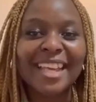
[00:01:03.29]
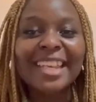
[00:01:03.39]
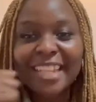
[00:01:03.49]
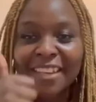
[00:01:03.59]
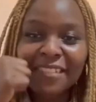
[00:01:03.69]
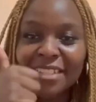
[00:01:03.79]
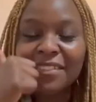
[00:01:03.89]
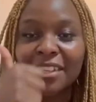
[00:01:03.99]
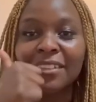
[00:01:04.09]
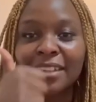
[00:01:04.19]
and give this
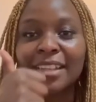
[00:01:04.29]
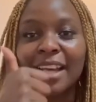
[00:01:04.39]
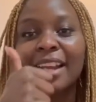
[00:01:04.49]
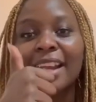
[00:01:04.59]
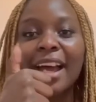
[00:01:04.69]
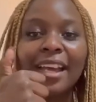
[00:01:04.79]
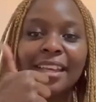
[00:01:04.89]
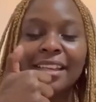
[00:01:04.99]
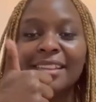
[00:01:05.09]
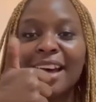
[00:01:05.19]
video a
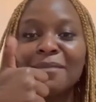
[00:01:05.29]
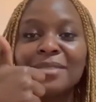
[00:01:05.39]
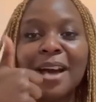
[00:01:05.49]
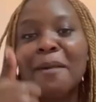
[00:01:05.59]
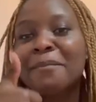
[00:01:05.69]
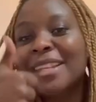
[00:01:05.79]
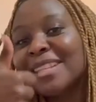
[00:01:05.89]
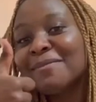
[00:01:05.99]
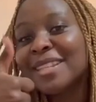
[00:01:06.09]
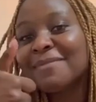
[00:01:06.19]
like, a thumbs up, please,